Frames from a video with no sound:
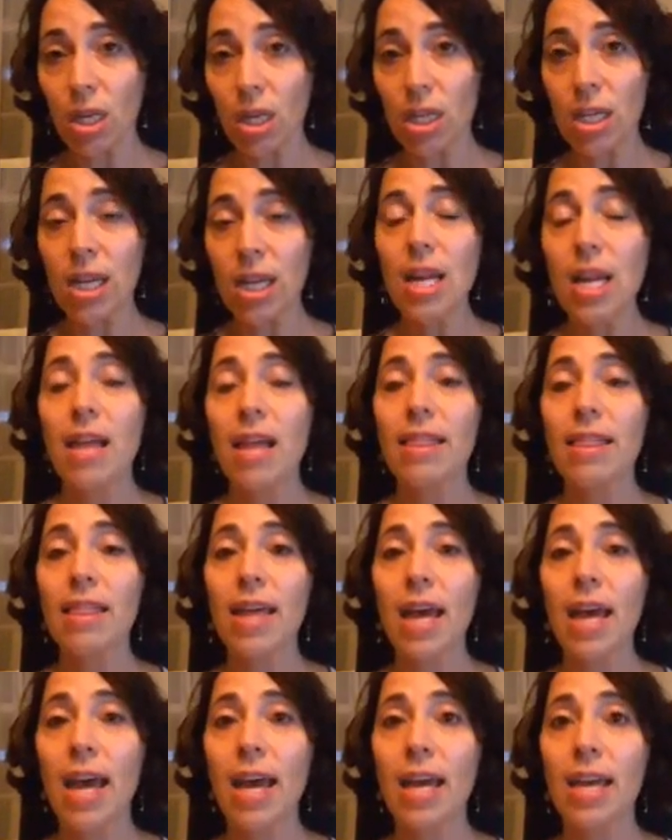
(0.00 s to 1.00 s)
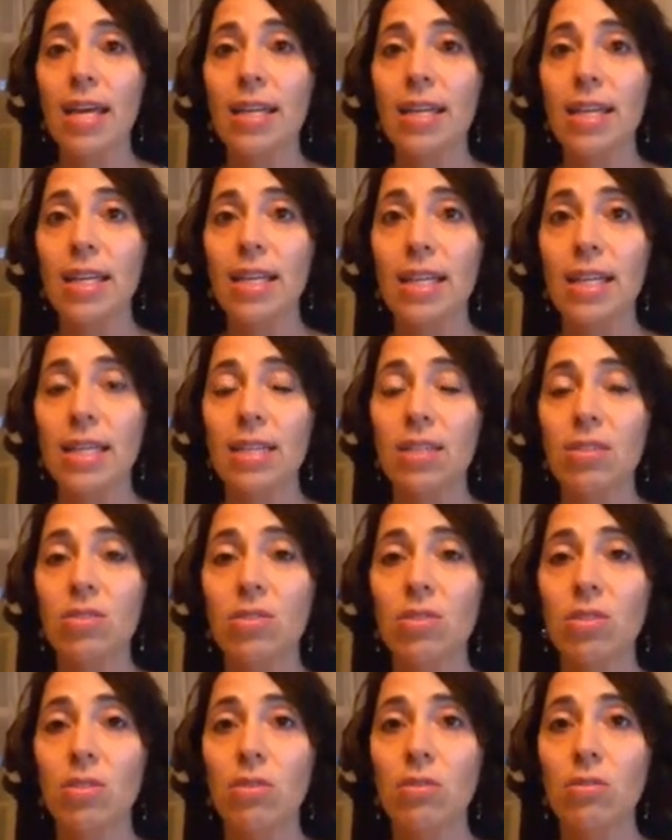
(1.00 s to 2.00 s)
work than it
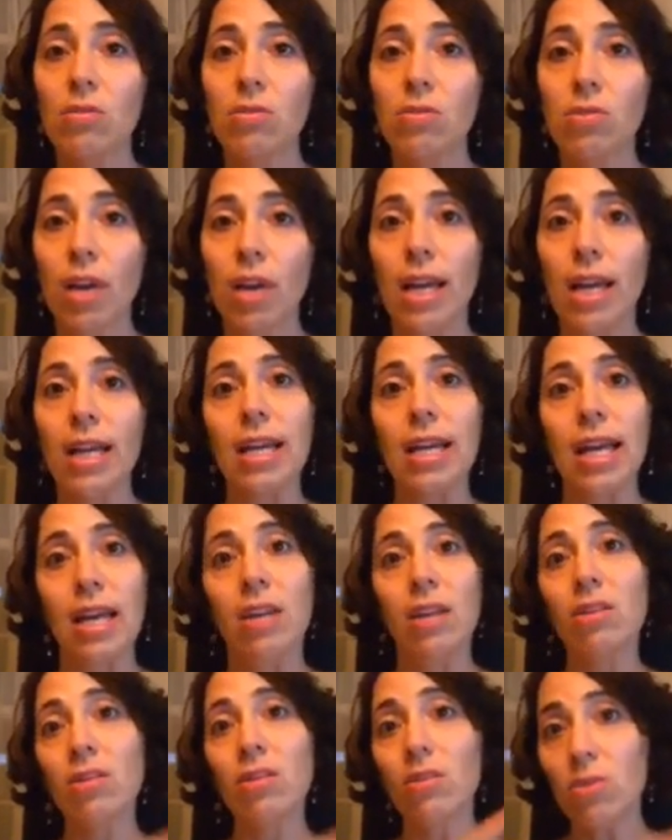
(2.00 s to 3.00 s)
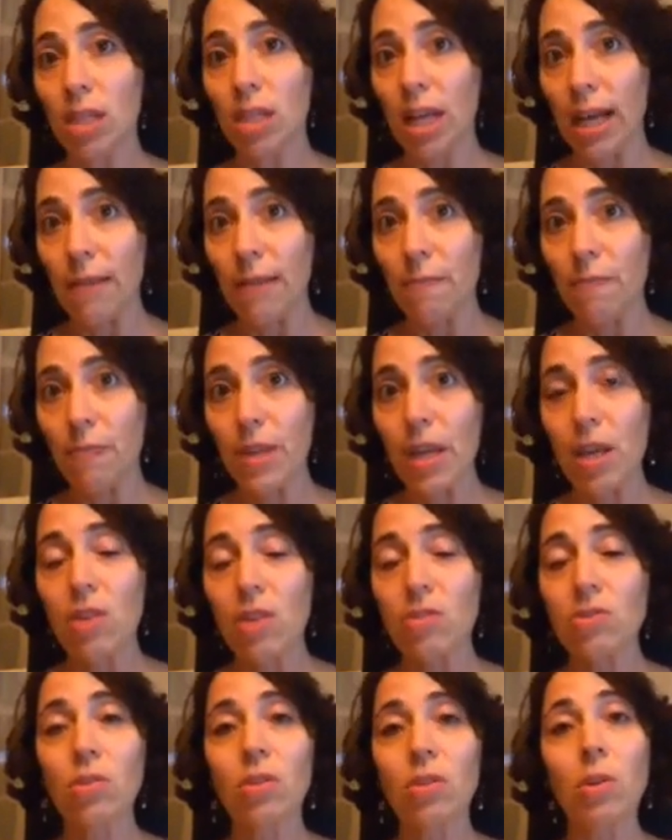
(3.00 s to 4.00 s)
is to try and get a new client.
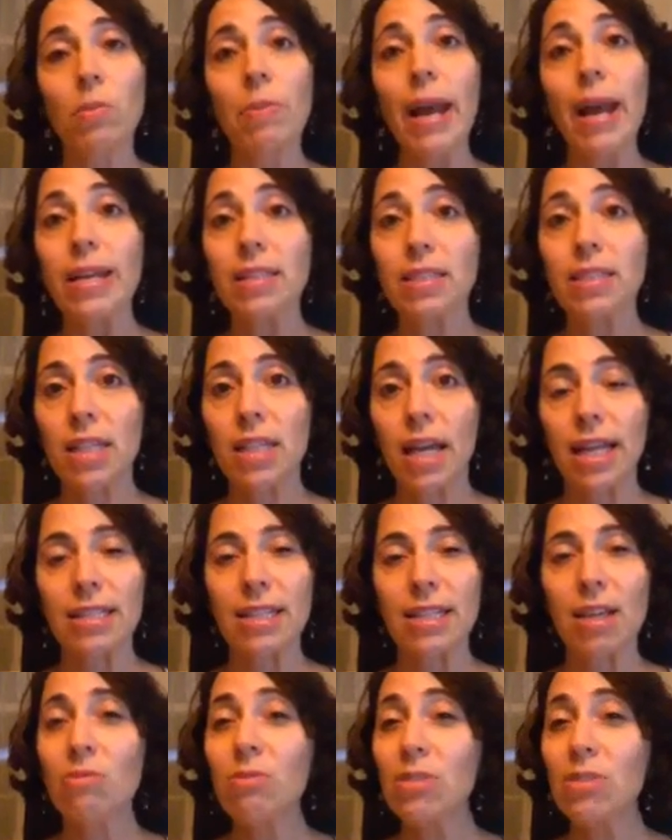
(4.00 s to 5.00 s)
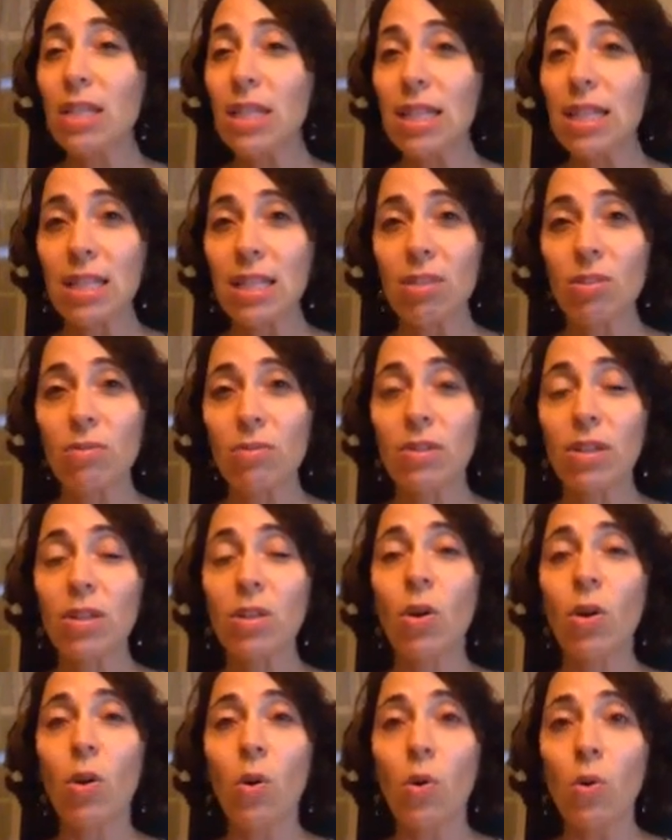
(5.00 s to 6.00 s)
So are there past clients? I really think that you have a
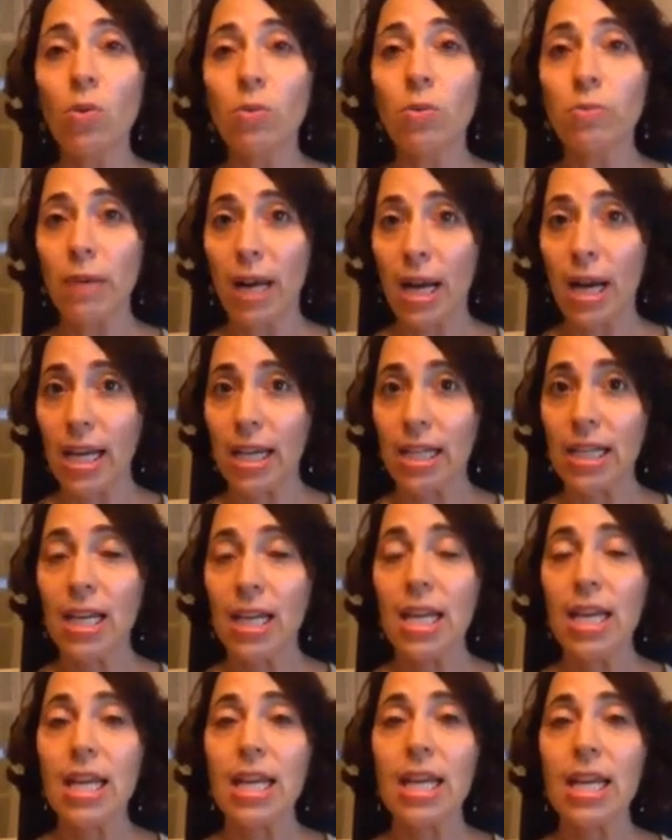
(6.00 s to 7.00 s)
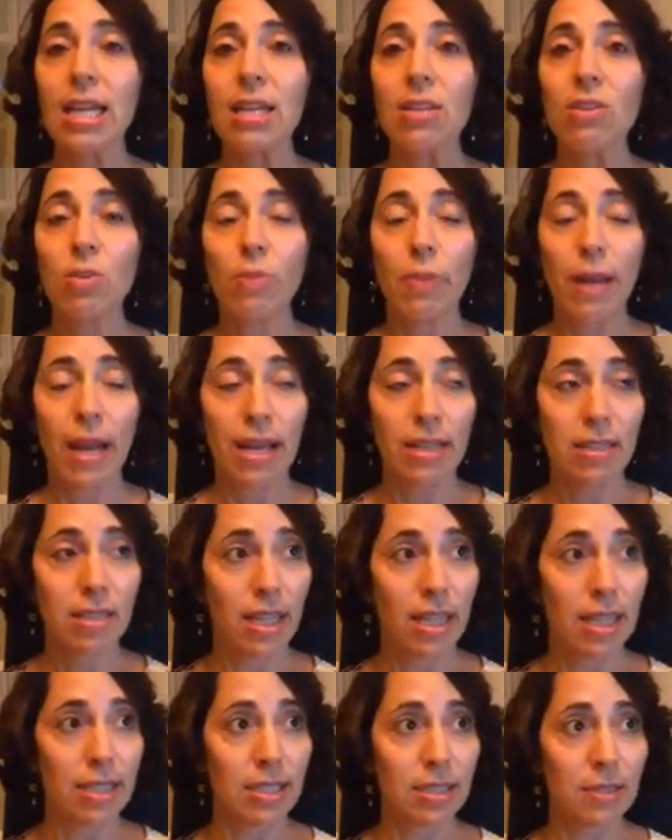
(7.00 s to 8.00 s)
gold mine in your past
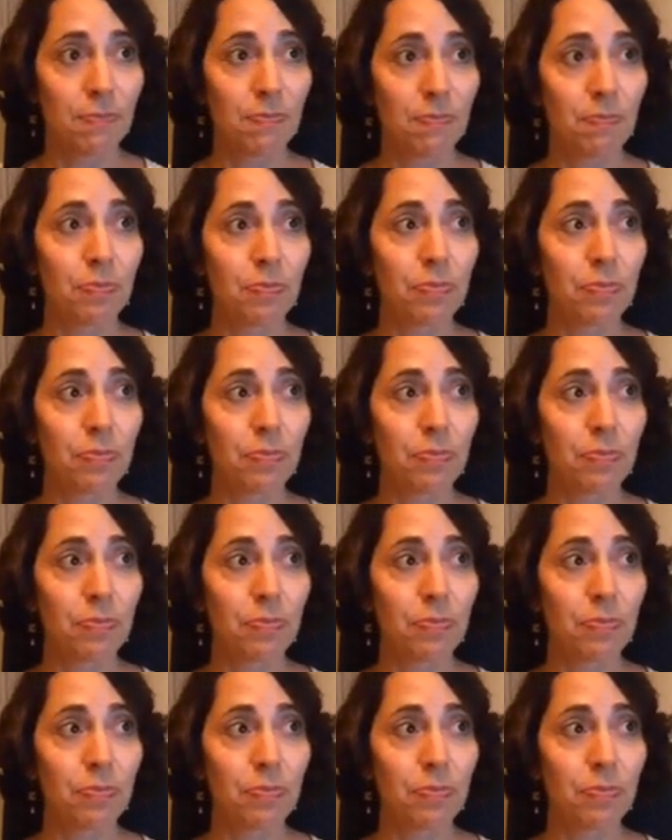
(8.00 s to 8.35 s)
clients.